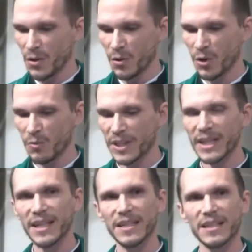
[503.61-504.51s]
or when
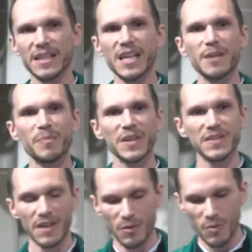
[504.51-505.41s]
they keep
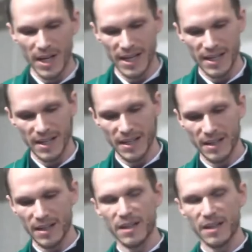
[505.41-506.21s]
us away